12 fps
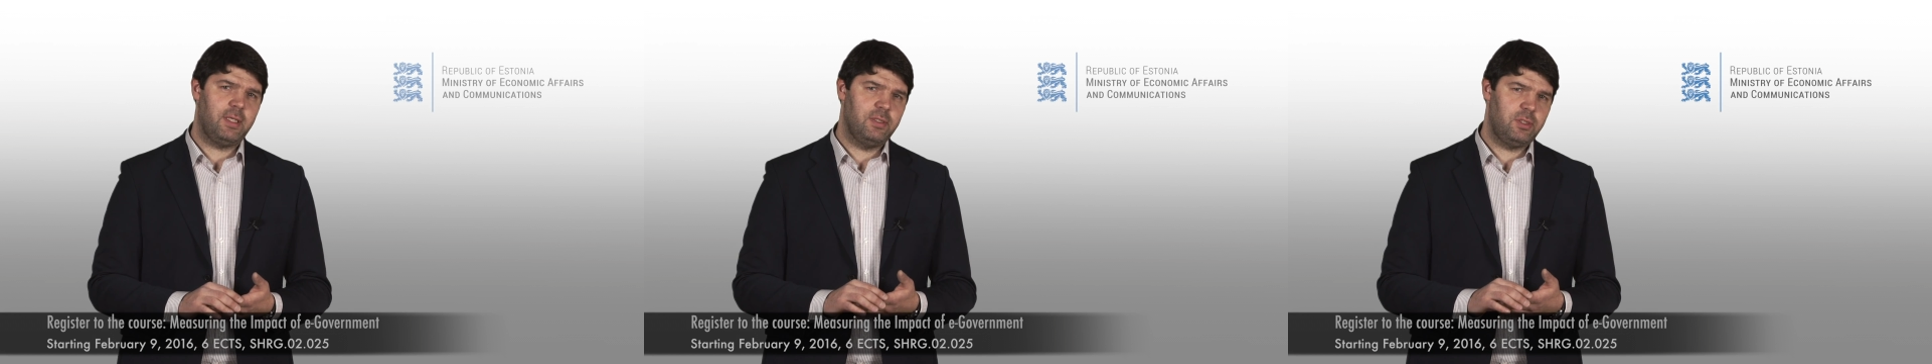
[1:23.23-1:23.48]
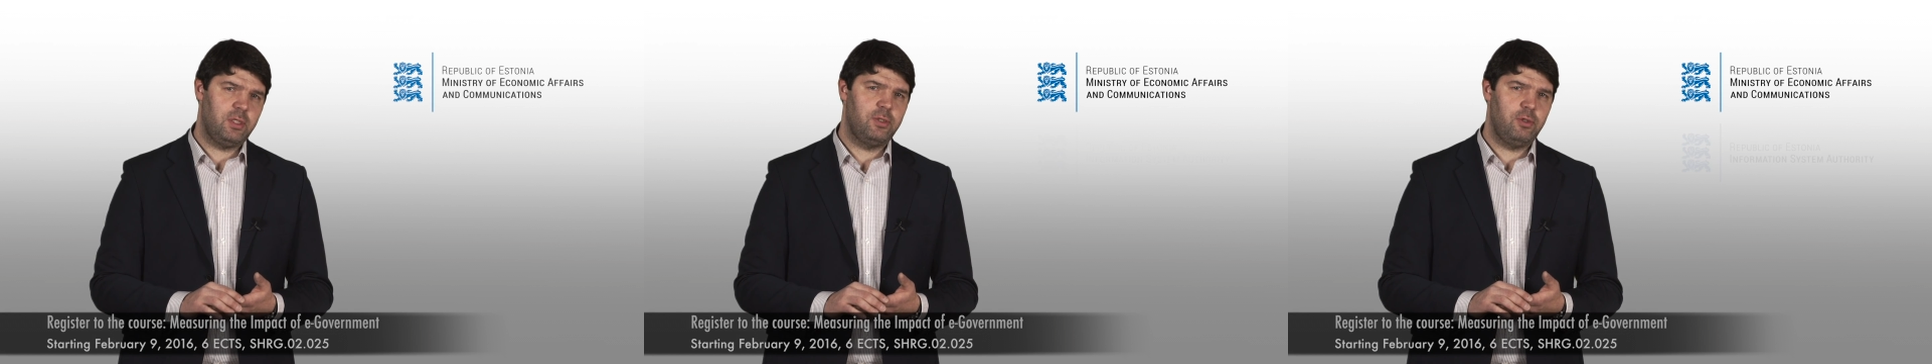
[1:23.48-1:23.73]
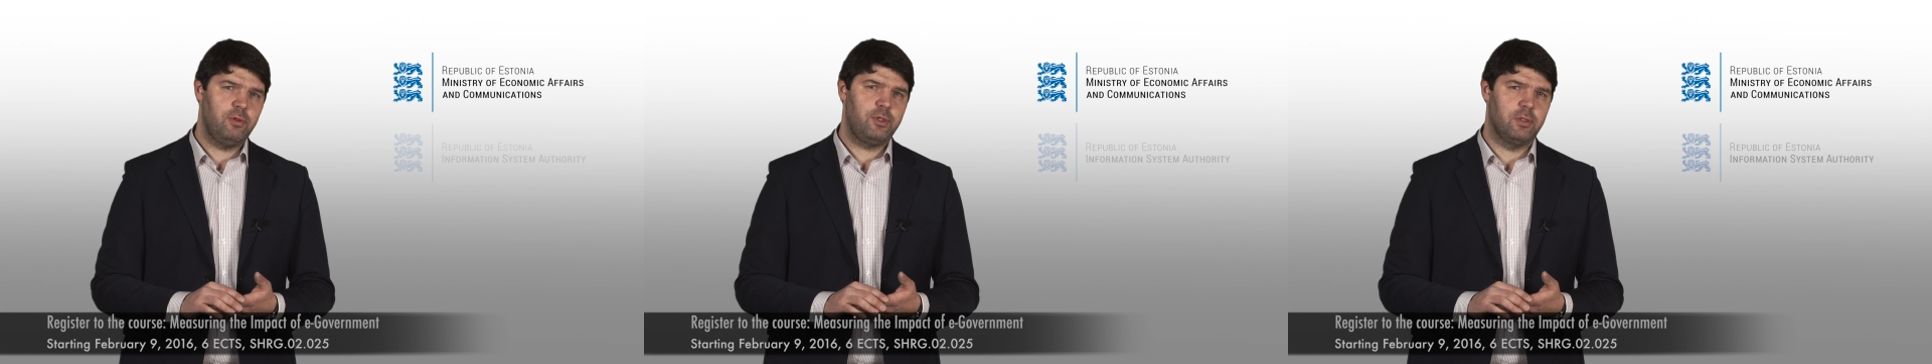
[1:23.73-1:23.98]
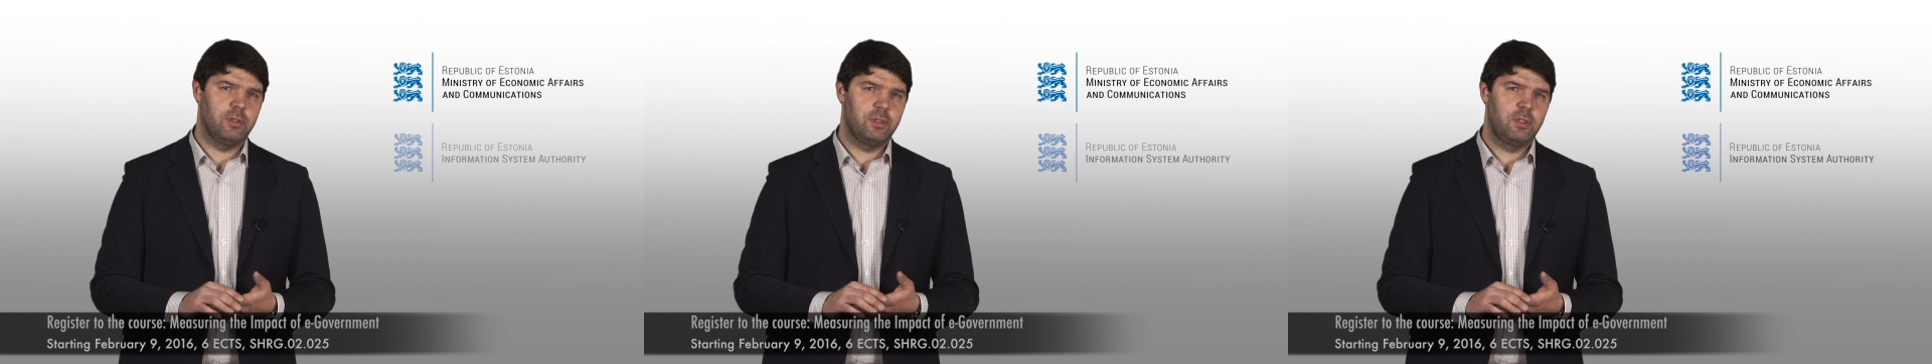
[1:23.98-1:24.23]

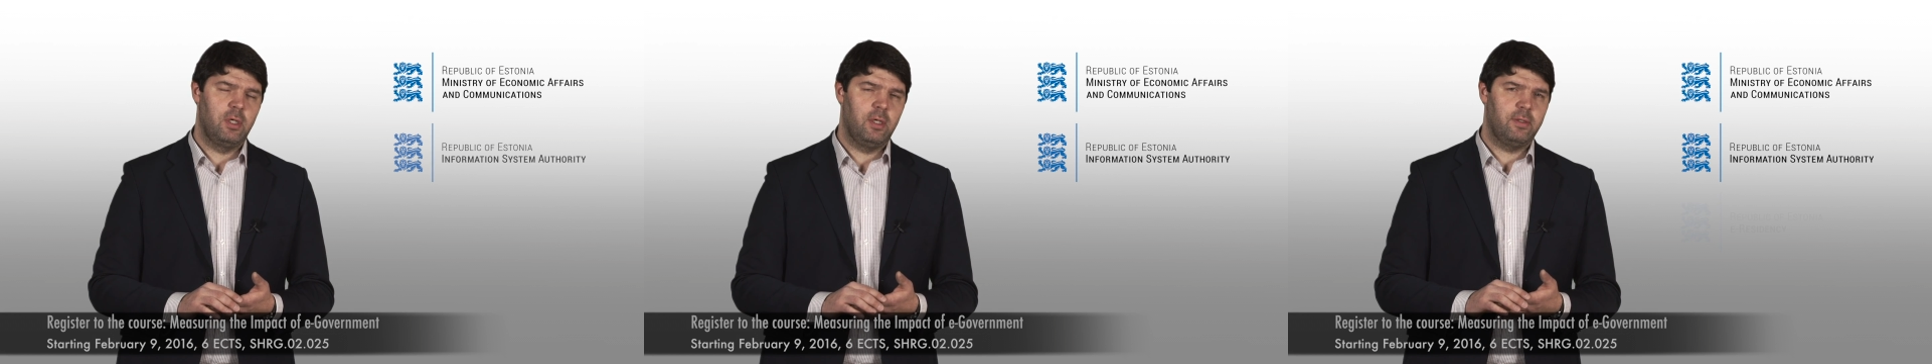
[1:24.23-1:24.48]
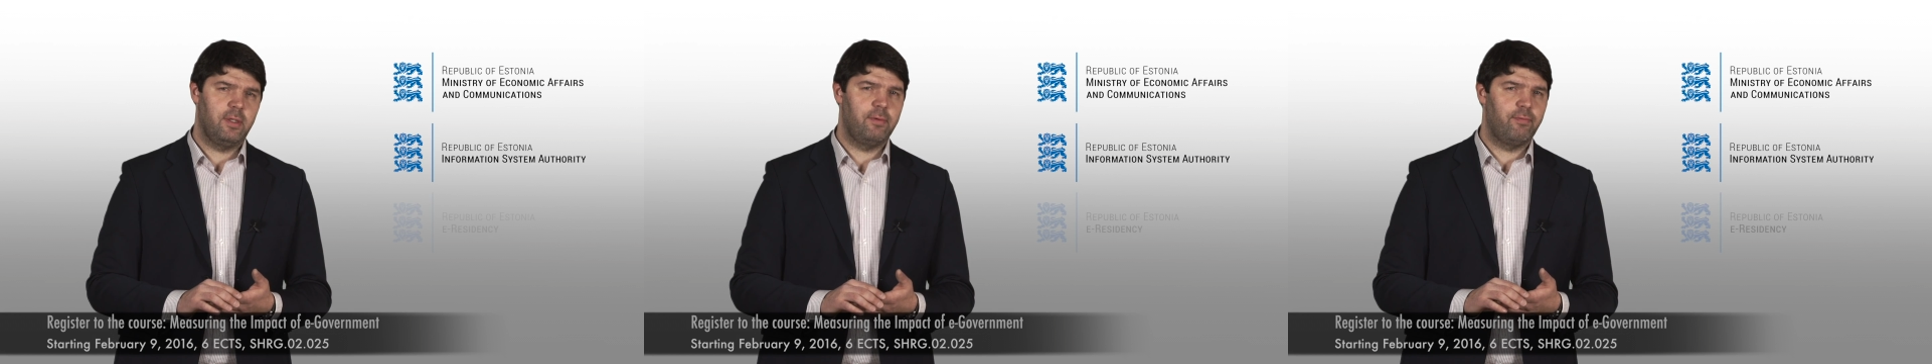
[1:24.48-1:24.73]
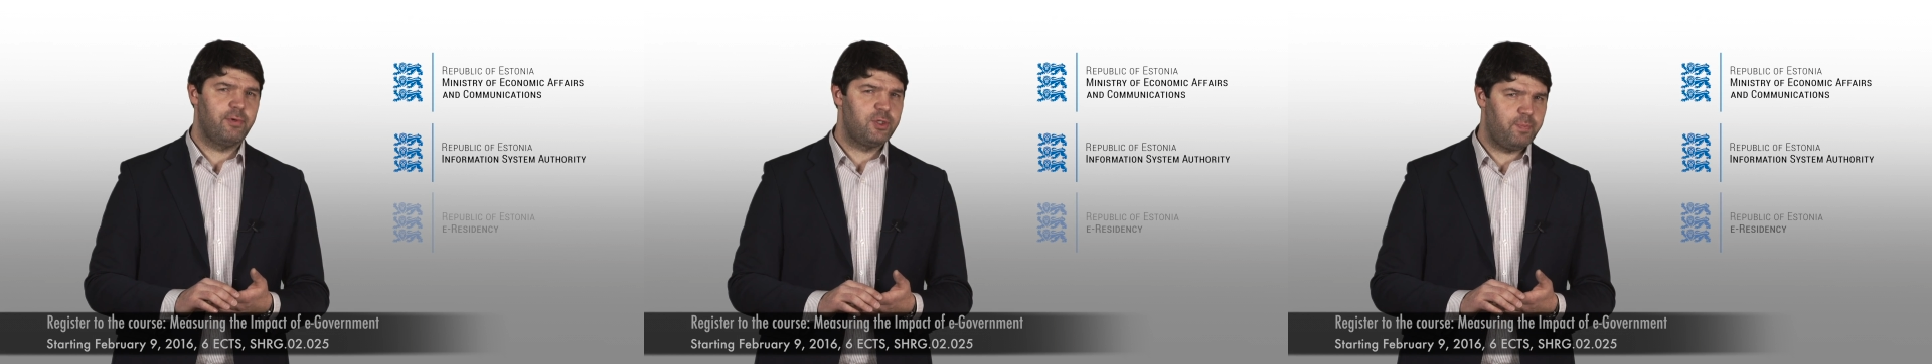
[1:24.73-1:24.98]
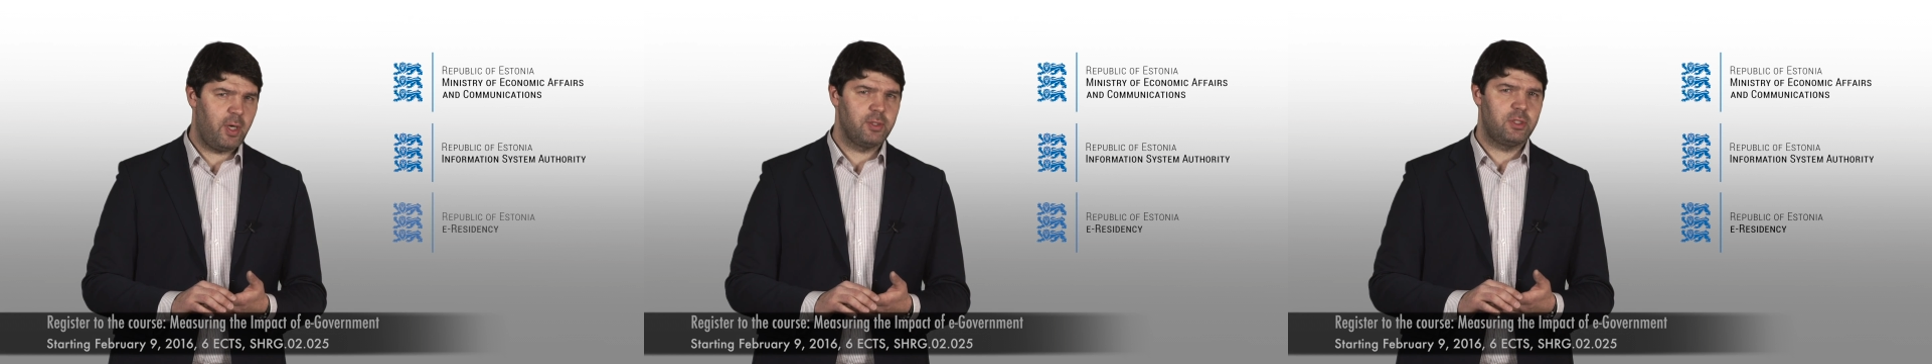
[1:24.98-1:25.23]
institutions that are
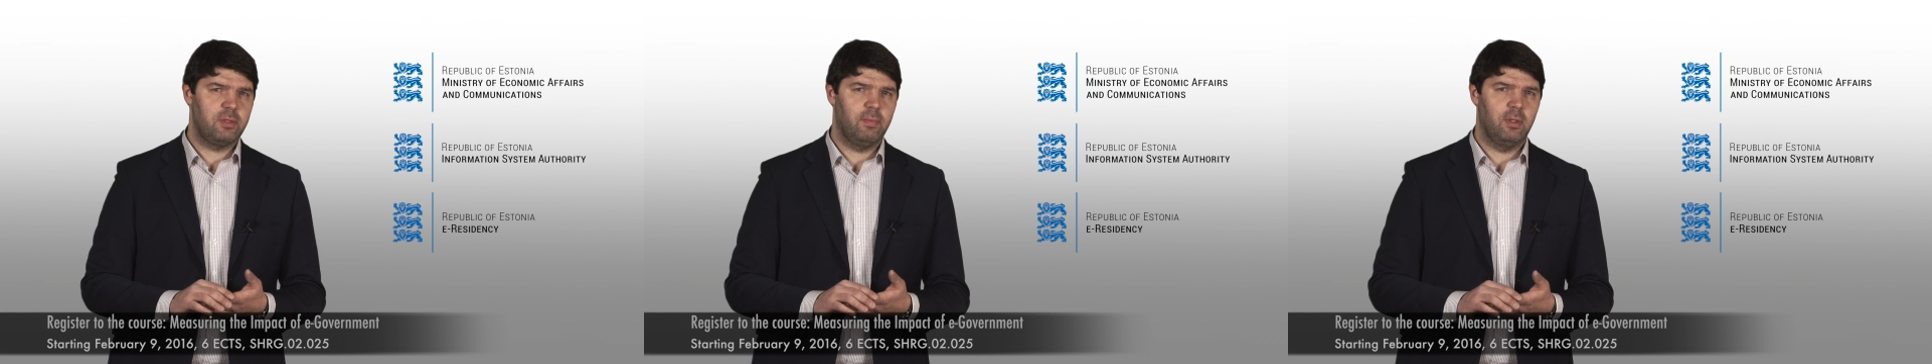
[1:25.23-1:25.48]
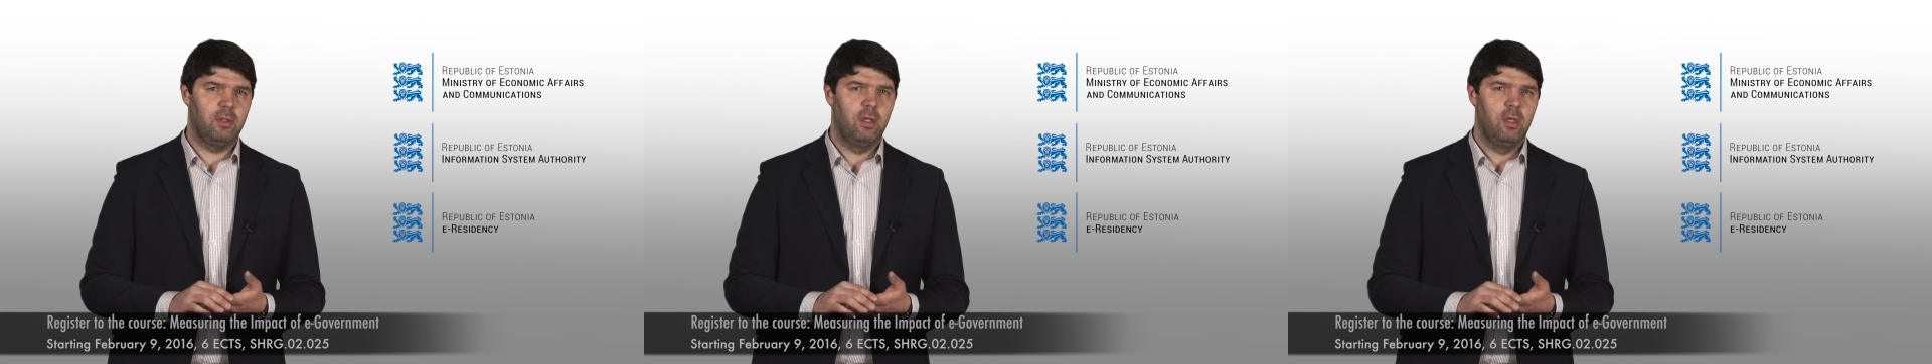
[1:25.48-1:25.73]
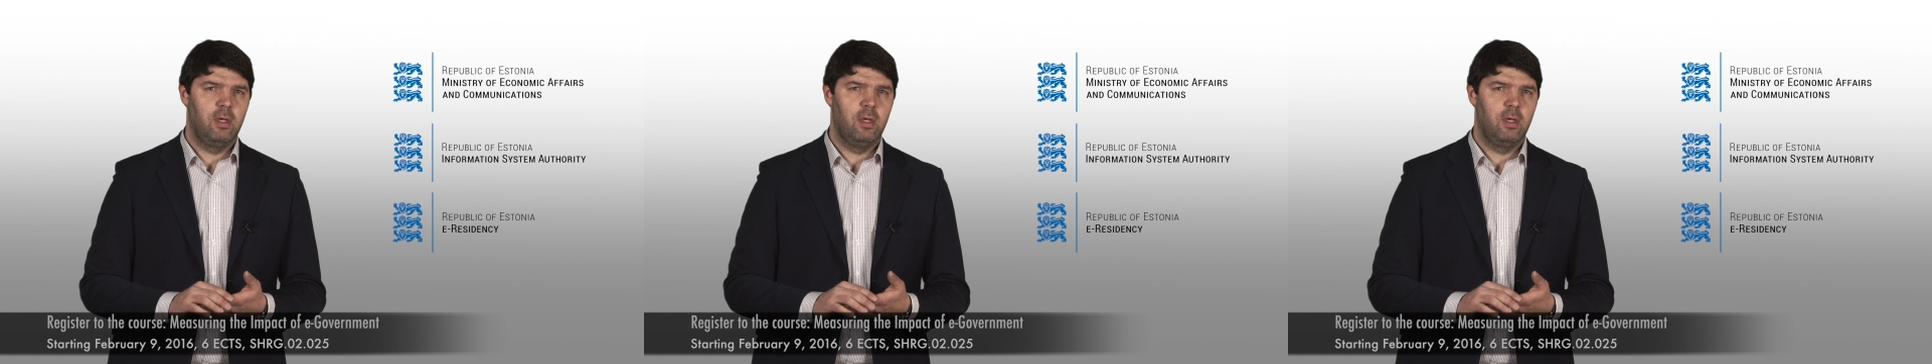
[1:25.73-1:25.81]
responsible